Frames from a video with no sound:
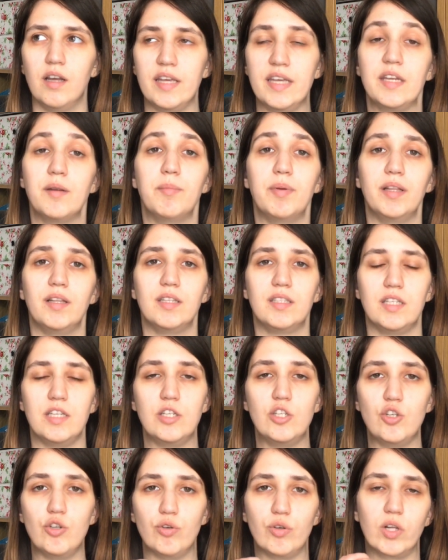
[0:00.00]

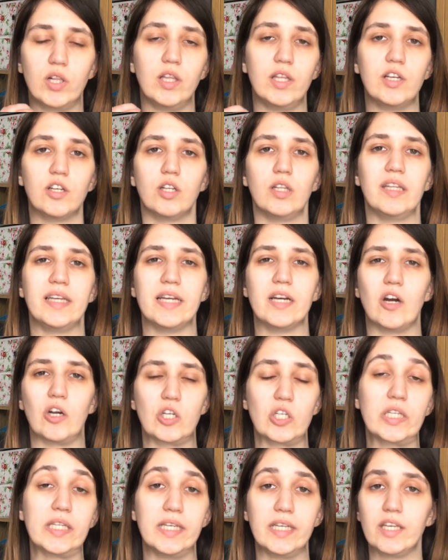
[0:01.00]
inability to clearly
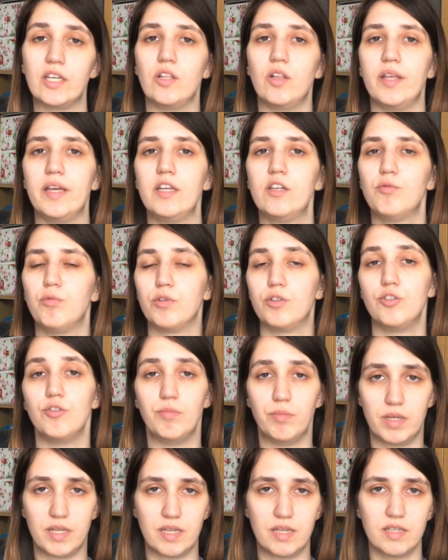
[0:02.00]
articulate what
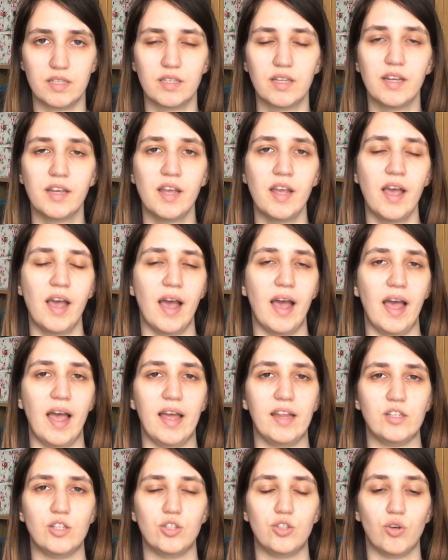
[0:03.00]
you mean,
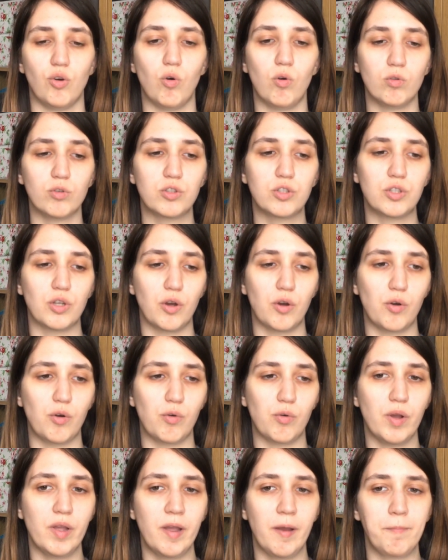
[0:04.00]
and
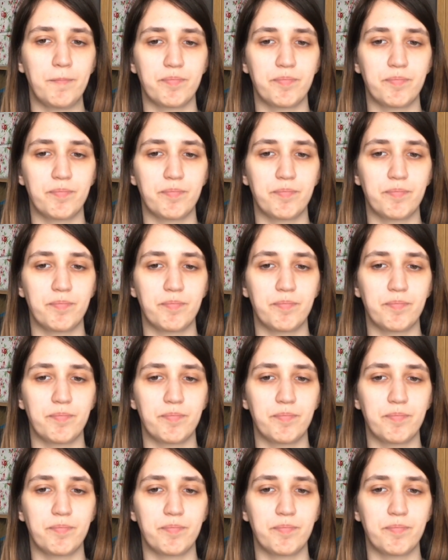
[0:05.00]
also